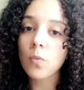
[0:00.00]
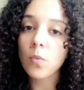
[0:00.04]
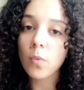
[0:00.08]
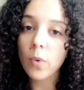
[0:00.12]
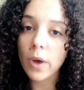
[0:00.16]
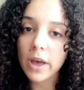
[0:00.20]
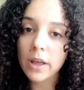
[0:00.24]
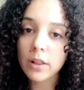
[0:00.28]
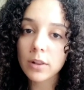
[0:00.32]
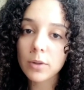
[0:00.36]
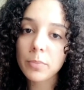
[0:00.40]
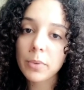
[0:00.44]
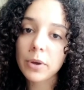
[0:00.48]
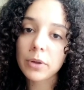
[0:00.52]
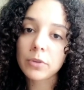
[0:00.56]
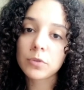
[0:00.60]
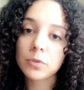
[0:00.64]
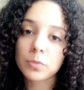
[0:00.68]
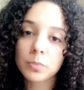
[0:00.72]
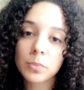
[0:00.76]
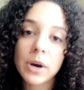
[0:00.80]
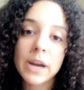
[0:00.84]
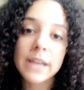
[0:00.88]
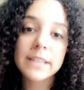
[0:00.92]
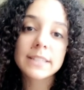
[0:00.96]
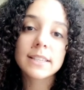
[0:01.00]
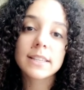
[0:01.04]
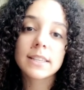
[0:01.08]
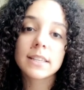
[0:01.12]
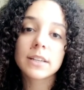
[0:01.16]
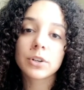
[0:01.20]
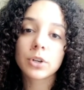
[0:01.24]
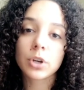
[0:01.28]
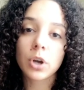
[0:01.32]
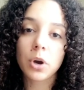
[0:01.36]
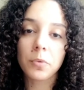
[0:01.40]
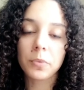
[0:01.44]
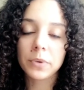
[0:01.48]
well about the price that they're
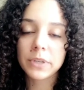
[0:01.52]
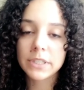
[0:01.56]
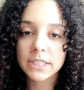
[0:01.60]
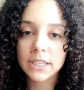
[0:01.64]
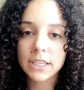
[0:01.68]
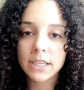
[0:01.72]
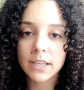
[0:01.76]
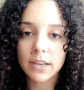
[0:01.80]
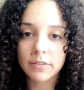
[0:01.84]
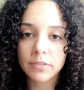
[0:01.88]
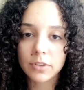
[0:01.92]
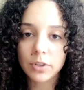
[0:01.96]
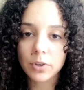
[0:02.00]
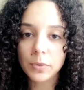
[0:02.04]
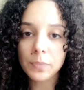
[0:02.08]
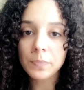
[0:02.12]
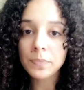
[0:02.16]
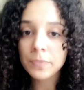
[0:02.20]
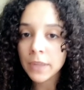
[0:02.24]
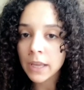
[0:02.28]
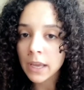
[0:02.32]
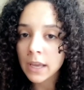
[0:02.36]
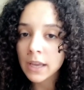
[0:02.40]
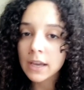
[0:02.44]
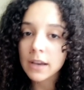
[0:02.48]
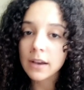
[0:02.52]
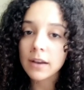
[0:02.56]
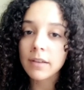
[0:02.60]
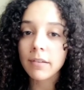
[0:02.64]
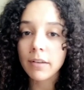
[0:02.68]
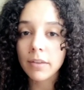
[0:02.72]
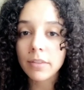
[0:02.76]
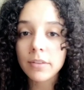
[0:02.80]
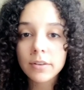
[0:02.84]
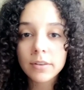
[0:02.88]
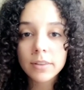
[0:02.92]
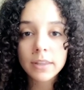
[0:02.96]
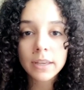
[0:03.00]
going to give you.
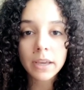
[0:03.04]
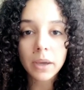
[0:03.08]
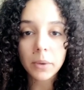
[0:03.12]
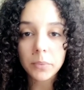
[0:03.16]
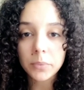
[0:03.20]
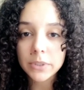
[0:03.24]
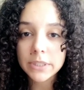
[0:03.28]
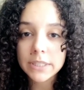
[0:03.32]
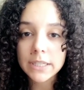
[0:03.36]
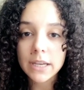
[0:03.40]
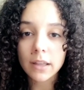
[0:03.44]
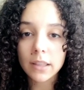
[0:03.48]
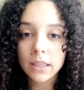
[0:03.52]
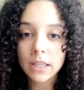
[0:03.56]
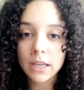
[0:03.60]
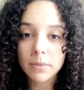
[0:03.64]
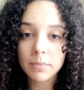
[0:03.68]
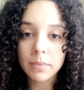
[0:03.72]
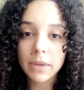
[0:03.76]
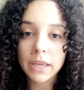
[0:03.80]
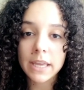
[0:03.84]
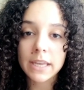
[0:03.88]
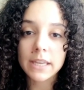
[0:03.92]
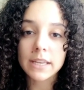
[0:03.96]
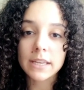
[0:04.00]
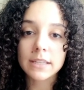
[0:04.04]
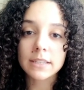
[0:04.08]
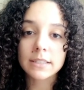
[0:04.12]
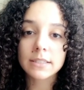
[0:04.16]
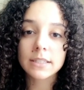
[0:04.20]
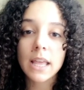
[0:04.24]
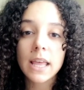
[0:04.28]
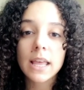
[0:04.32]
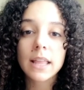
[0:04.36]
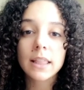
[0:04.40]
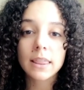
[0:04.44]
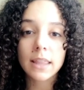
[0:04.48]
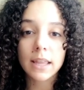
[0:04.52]
Another thing I would tell them is
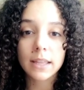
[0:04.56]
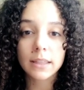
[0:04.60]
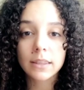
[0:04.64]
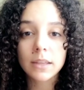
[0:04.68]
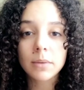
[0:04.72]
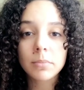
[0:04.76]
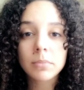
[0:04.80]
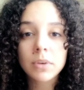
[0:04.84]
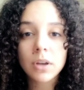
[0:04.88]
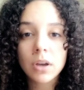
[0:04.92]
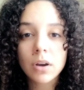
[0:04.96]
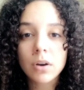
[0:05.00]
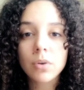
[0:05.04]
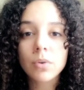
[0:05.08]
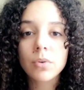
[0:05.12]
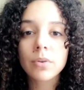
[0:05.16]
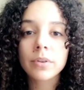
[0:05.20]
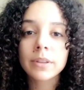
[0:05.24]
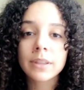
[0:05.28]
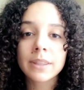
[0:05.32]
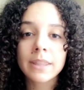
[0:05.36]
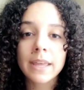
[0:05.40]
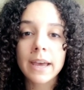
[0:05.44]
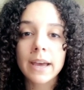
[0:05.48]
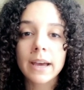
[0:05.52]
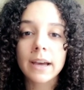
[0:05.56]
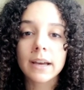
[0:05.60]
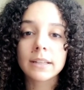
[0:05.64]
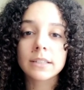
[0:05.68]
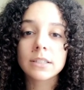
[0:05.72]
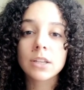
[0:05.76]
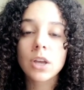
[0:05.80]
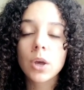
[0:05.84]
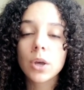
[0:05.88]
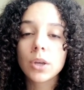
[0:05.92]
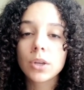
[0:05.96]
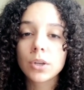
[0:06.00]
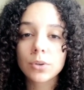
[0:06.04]
let them know that
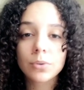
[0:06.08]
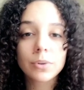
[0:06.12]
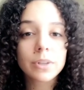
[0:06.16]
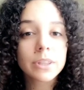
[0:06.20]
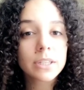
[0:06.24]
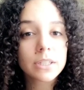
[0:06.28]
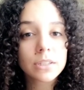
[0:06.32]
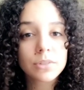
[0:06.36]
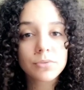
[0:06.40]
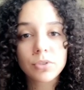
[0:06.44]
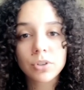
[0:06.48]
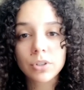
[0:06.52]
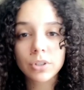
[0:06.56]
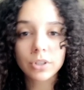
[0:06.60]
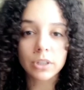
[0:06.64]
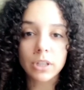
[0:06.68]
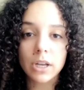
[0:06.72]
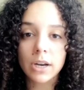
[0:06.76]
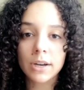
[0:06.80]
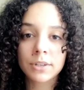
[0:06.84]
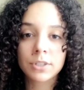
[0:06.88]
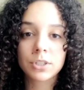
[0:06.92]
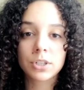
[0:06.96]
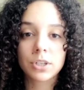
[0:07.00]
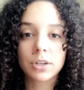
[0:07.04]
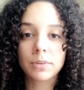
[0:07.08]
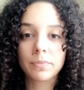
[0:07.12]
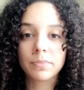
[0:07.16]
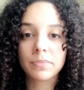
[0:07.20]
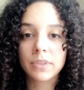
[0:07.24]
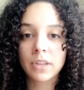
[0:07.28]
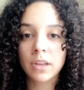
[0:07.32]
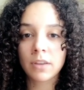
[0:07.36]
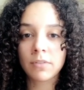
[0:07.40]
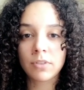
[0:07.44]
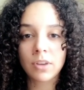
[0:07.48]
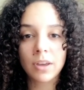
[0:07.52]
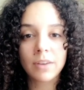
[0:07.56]
you're in this for the long term.
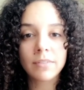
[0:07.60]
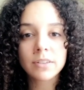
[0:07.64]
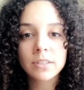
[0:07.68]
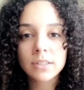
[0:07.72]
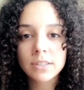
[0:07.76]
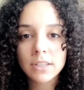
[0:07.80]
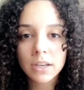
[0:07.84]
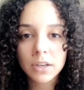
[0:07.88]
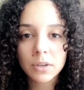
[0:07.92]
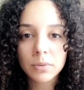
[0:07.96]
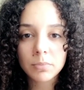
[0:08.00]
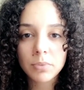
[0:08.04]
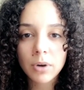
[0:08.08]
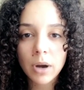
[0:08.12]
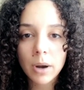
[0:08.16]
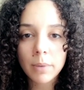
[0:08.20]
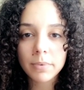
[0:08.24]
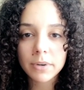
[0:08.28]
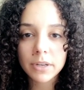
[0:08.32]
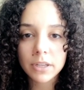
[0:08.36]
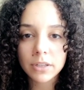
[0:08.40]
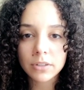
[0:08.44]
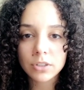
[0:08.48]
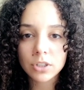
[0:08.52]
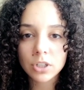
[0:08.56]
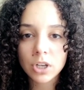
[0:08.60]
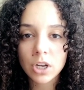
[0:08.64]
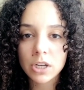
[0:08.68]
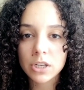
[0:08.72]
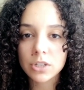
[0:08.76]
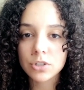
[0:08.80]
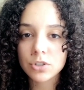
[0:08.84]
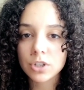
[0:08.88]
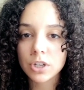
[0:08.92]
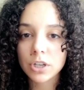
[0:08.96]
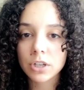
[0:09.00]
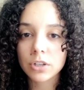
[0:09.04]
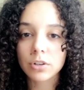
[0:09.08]
If you have a second property under
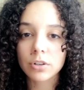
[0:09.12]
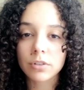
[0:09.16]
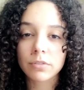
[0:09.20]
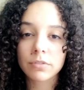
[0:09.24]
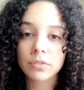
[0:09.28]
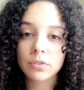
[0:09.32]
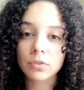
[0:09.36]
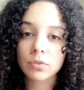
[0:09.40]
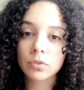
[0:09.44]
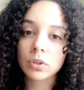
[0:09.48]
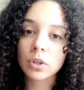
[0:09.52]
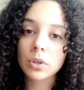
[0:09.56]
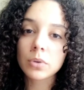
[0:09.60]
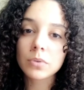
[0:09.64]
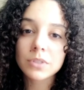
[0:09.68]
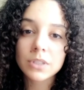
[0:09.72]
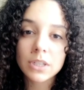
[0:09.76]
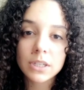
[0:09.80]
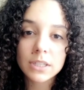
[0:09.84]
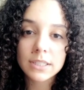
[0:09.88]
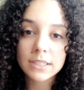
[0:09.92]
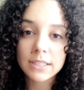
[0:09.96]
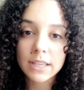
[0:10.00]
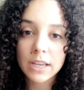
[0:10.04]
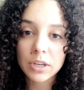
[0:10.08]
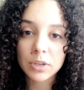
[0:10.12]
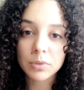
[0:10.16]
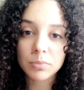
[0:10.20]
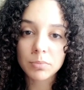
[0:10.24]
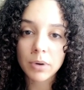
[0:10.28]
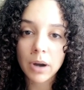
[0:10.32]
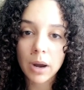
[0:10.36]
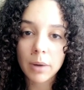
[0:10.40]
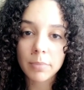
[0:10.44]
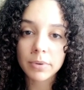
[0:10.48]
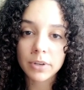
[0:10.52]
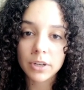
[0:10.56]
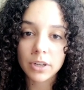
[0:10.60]
contract, or if you're closed on a second
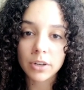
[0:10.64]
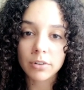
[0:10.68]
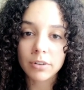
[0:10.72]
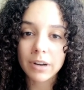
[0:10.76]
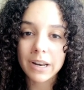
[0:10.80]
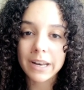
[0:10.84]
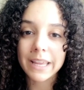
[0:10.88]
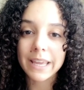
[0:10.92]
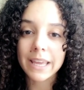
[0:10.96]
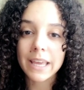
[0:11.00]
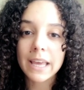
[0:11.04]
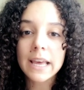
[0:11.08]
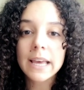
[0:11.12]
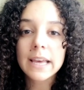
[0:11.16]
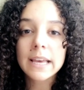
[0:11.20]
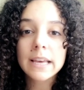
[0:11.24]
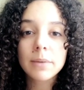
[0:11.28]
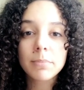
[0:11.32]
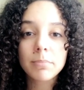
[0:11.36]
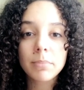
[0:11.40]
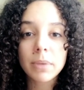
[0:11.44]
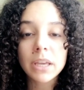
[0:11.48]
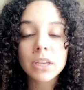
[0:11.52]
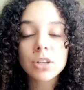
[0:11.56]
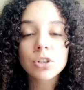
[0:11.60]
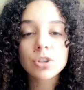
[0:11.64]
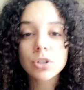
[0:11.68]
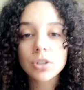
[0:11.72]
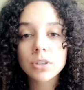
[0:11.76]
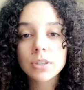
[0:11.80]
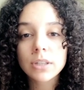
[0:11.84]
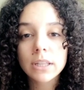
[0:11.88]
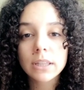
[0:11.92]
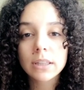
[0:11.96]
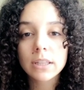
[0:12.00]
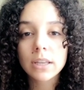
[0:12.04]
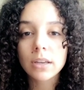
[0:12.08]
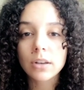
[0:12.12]
property already, make sure
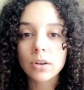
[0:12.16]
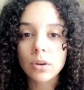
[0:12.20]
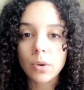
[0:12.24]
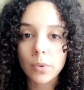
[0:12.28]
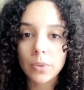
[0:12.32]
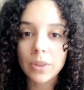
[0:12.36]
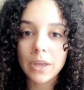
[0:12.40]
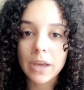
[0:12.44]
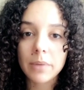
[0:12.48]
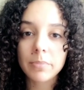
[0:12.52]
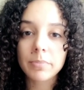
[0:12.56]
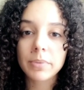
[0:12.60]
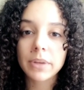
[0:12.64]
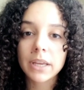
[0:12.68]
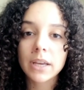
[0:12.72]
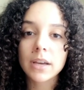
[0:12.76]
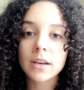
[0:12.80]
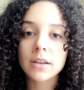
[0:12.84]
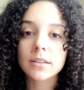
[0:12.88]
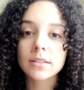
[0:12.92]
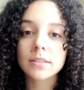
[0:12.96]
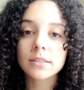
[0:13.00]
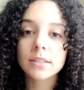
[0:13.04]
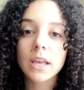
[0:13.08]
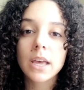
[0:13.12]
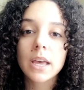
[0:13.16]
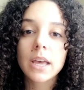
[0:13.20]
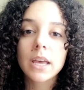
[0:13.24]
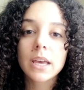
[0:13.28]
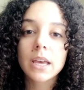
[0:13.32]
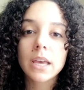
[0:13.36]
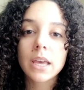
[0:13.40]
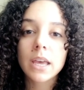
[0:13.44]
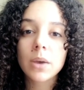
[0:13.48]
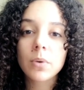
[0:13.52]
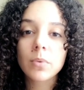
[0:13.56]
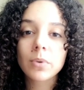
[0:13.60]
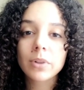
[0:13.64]
that they know that, because
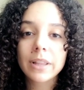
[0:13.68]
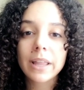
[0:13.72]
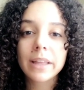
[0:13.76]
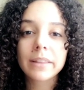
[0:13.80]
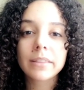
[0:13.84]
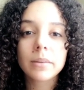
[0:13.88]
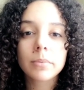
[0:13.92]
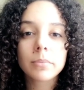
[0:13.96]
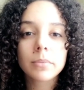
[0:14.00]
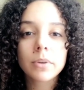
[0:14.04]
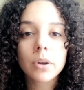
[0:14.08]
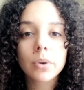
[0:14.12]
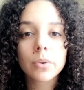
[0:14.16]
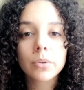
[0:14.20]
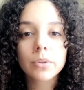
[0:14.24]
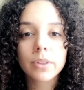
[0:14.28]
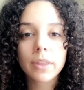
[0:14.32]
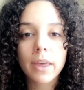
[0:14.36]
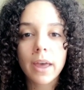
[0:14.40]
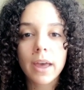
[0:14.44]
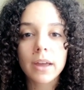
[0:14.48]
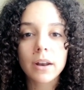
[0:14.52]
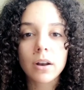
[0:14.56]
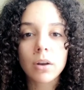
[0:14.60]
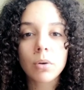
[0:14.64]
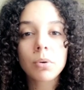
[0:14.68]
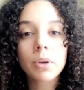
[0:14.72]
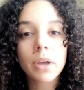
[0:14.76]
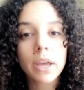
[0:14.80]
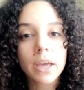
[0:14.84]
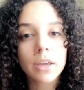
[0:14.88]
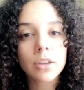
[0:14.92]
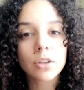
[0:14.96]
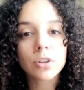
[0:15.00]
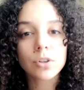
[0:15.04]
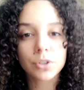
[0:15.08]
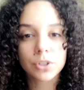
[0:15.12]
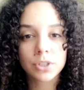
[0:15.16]
it will let them know that,
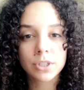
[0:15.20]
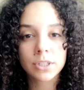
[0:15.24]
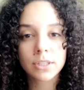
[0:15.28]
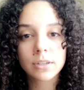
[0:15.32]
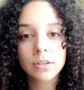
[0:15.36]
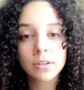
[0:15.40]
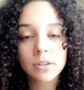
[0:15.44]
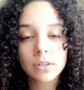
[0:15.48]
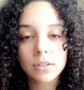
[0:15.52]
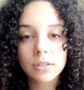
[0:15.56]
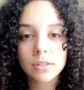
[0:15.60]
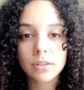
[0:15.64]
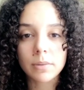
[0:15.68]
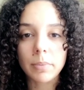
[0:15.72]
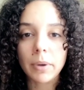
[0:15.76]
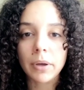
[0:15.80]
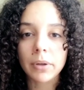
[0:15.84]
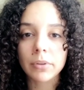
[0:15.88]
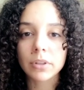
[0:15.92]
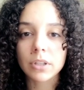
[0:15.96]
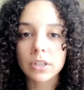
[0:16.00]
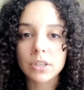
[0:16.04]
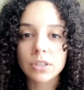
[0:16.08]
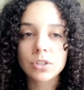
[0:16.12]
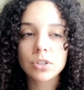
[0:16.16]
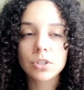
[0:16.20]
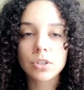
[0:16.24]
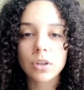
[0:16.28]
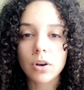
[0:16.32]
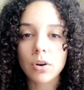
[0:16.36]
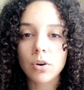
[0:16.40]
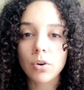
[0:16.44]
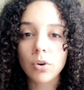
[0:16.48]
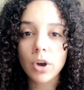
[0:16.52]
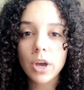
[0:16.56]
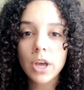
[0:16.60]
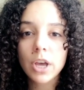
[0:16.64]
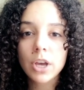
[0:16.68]
okay, you're serious about this,
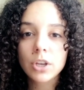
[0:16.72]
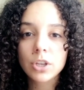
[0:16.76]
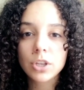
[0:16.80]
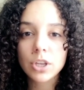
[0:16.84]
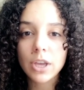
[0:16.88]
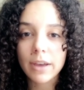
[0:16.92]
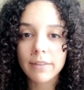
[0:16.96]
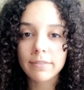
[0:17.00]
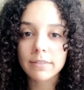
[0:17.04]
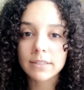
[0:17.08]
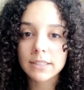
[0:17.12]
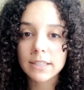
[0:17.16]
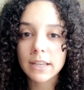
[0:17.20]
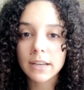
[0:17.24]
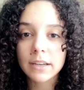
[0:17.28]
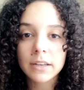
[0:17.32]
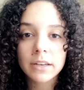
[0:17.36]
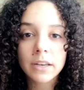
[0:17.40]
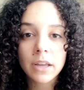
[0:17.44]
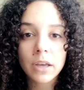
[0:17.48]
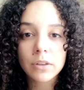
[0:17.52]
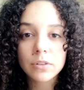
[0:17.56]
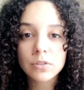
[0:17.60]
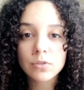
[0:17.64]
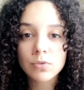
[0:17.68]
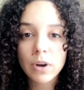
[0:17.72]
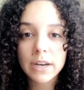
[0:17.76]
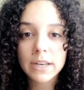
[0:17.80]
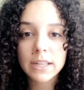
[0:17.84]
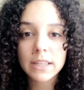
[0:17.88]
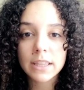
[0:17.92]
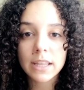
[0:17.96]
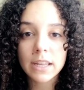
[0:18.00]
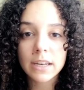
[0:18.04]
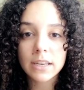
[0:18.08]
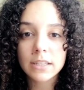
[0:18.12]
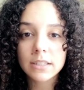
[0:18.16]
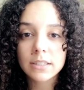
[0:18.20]
so you have a second house ready
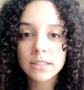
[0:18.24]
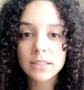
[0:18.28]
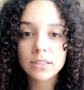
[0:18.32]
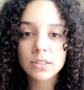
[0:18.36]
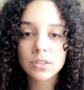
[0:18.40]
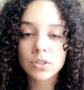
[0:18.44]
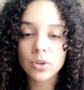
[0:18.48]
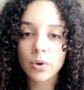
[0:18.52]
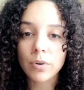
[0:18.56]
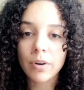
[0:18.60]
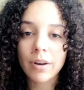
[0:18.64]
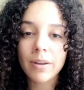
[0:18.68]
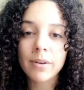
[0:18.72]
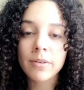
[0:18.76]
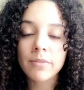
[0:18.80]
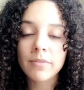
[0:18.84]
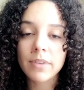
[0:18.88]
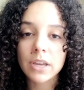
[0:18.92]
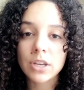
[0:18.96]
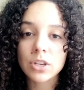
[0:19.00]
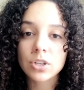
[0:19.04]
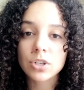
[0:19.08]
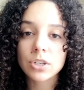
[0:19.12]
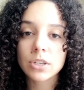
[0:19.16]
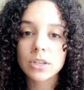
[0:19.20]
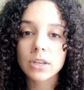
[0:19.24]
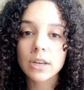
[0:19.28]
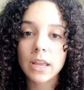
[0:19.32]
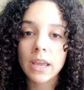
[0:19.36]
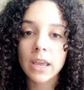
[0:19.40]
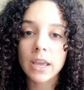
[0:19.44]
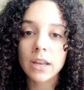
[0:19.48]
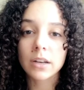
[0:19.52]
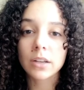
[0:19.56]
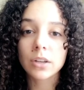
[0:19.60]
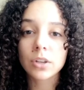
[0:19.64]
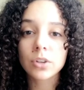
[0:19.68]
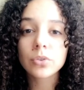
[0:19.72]
that needs to start renovation,
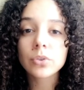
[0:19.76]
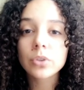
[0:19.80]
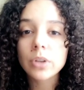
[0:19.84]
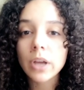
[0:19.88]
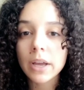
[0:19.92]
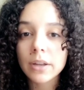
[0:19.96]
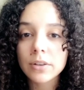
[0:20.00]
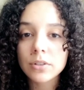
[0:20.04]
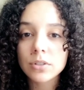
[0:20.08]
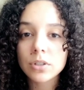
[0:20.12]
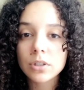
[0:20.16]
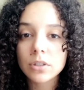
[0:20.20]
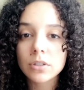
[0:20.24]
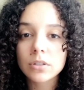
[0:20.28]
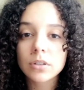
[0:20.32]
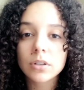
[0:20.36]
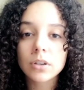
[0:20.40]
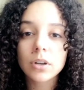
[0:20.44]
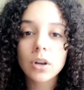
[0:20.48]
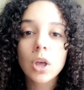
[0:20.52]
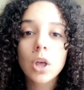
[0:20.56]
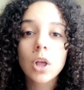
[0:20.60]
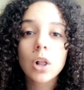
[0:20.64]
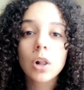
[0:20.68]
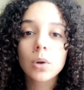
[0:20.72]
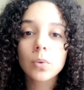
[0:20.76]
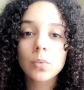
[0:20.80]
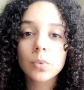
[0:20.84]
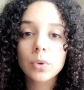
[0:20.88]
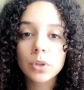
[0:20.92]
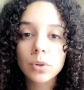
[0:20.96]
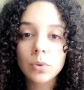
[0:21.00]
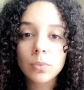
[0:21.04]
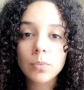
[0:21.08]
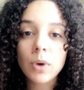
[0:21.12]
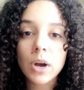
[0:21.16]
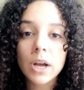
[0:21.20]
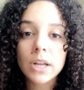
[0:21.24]
and a good contractor
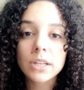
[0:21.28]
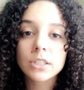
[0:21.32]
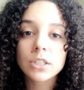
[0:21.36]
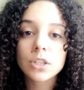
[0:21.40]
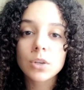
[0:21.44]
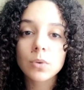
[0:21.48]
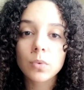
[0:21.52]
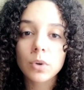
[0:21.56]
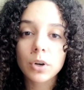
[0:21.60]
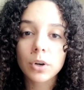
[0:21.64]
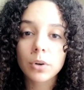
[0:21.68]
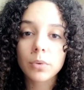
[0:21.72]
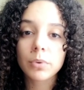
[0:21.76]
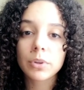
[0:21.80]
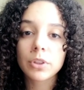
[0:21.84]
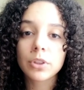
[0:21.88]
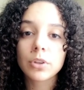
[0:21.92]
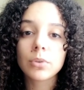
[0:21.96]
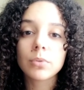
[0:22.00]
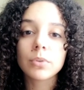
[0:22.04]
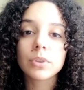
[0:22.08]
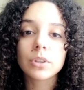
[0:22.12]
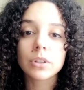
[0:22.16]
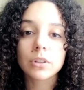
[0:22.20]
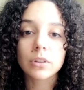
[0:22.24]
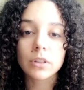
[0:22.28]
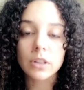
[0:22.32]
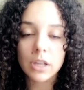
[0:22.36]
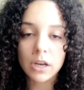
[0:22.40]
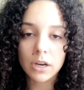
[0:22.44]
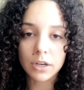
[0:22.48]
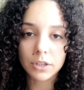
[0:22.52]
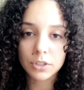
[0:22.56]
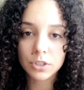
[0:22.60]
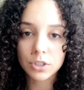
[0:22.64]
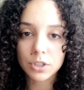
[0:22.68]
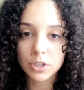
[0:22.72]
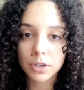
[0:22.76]
will want to work with you in the
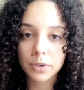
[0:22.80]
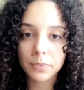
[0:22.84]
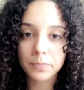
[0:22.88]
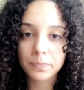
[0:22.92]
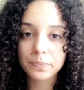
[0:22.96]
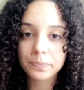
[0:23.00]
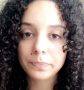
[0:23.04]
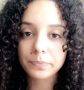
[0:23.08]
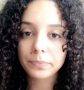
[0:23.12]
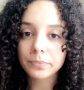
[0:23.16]
long term.